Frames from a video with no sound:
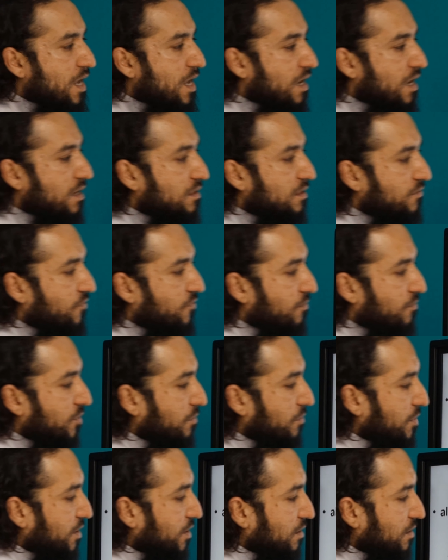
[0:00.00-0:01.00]
as from the
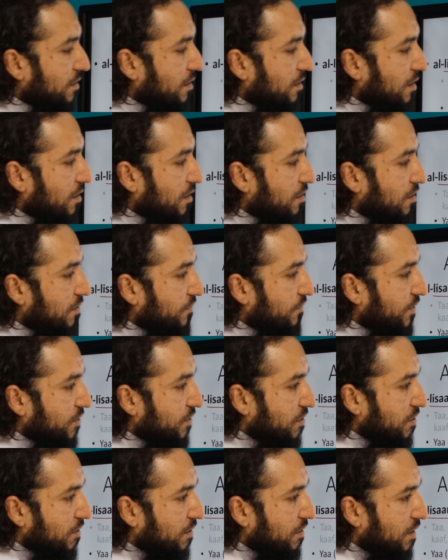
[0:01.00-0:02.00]
middle of the
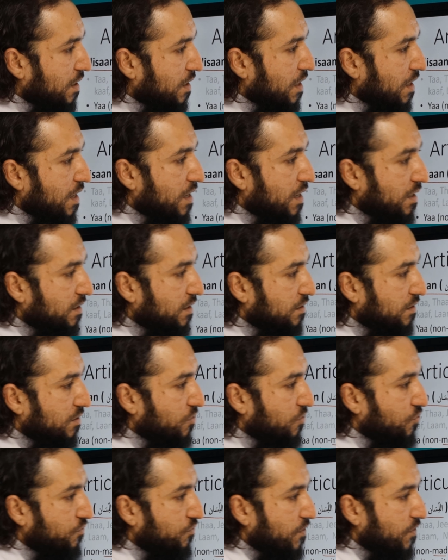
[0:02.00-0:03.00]
tongue and the
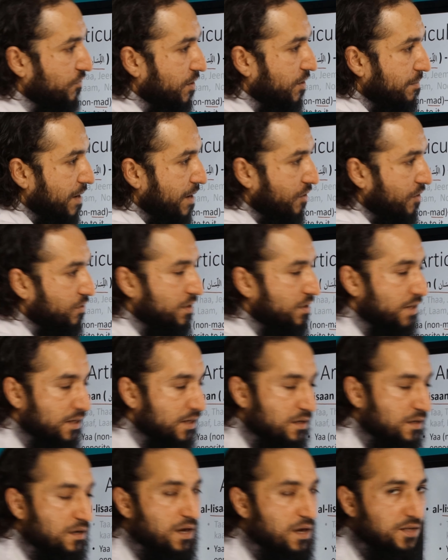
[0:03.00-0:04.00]
roof of the mouth
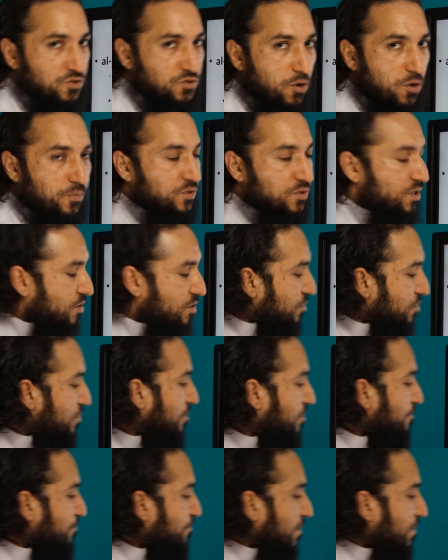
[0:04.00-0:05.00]
that lies opposite to
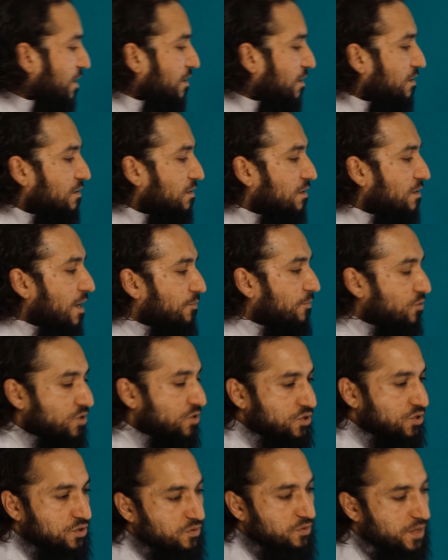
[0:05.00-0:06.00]
that
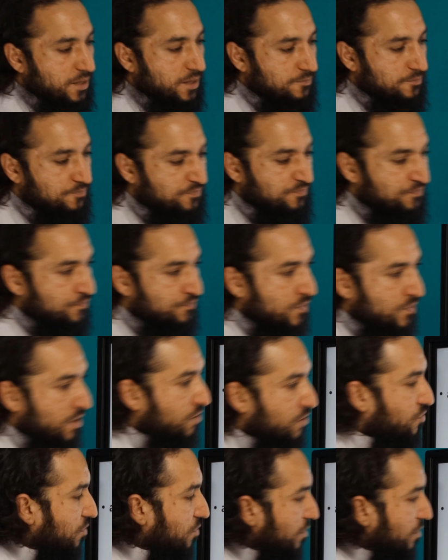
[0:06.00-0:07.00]
position. Okay,
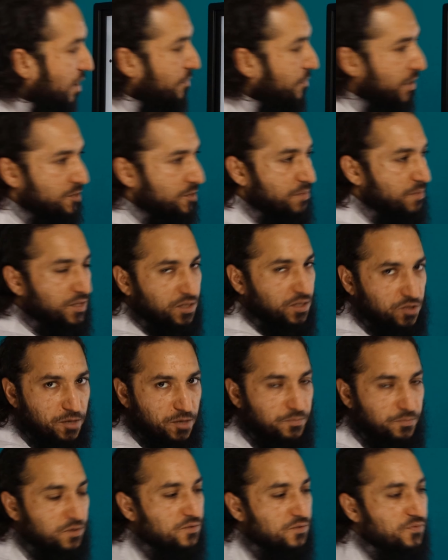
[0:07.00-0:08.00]
so let me explain the
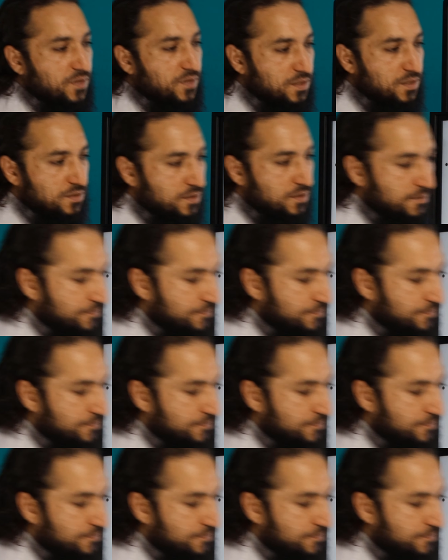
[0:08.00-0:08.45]
top part first.